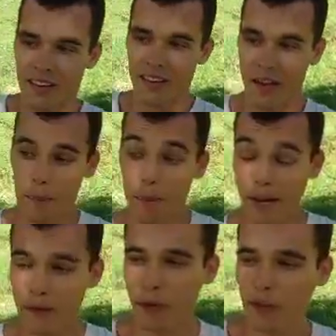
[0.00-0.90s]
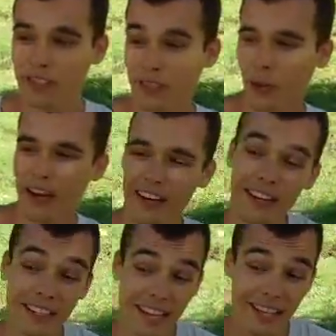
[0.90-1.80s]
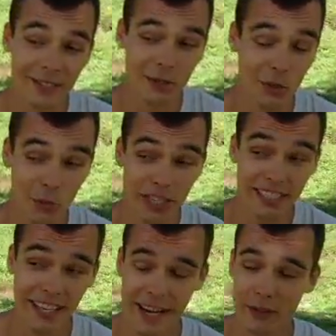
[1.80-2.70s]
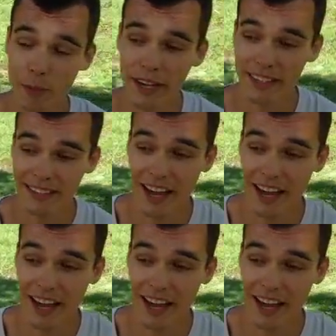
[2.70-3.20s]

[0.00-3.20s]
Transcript: Yeah, PAVE was quite an intense two weeks that I spent.